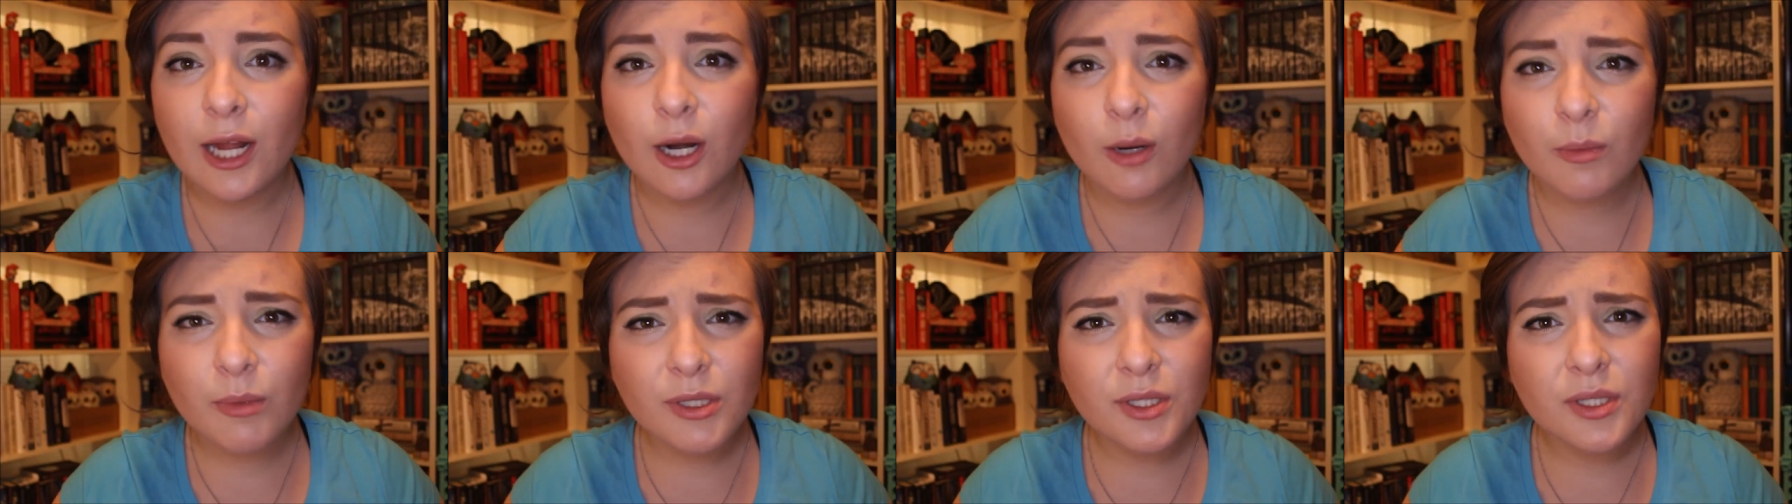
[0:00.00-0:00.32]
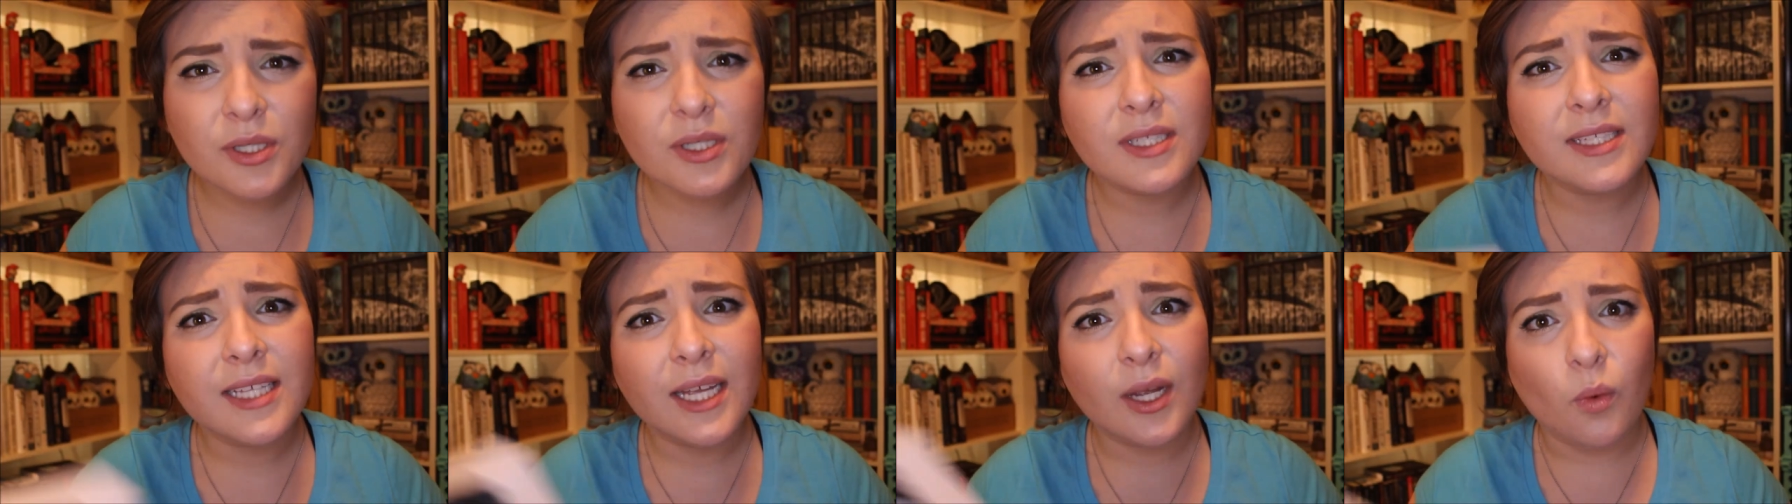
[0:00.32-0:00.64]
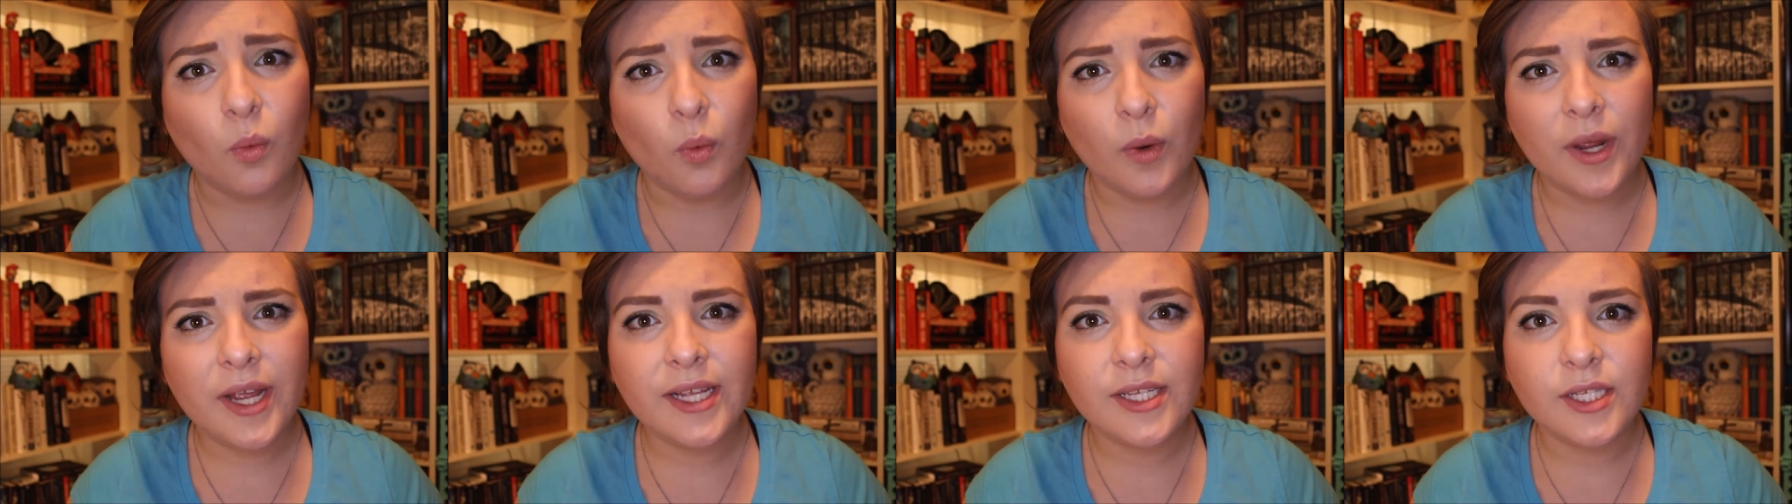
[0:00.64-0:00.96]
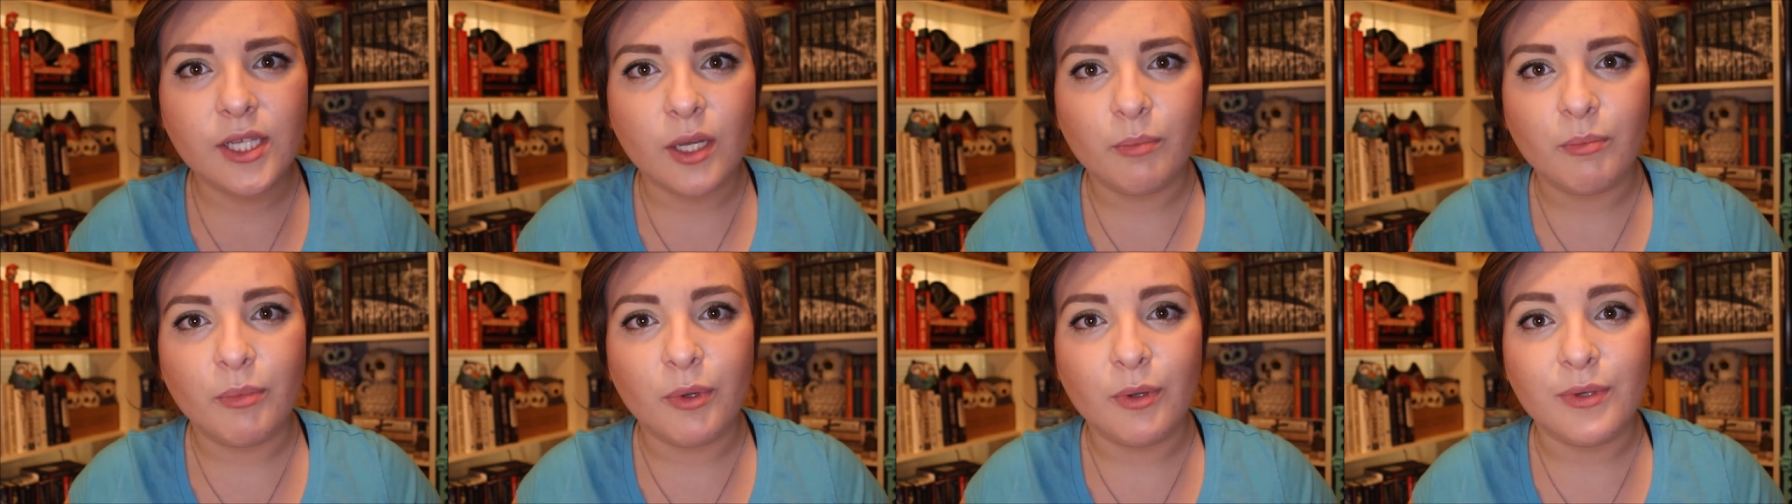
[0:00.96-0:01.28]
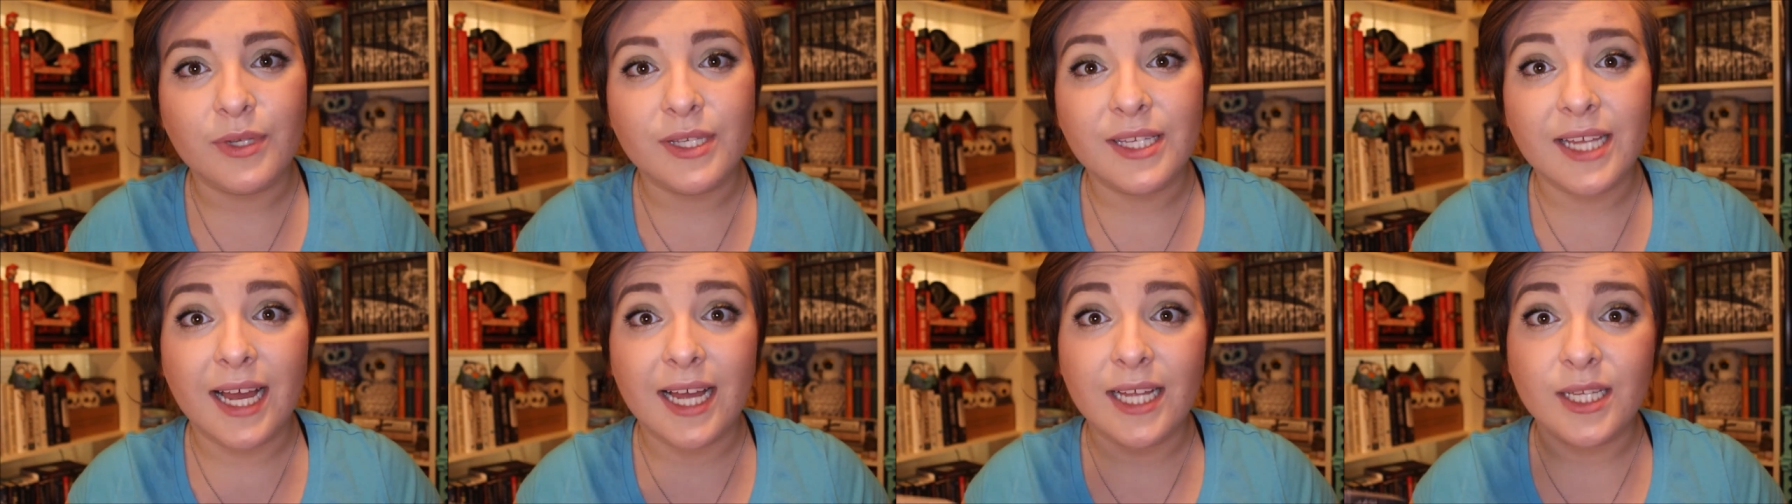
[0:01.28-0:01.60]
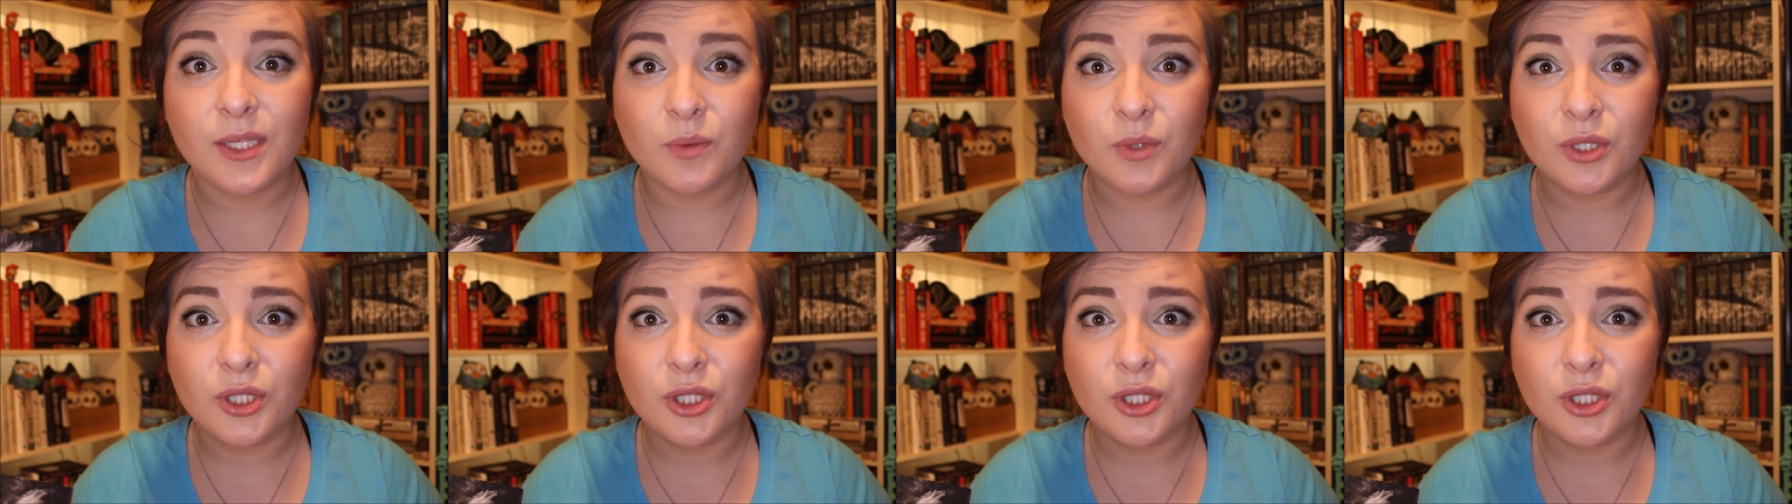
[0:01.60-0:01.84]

It almost looks like wings on both sides,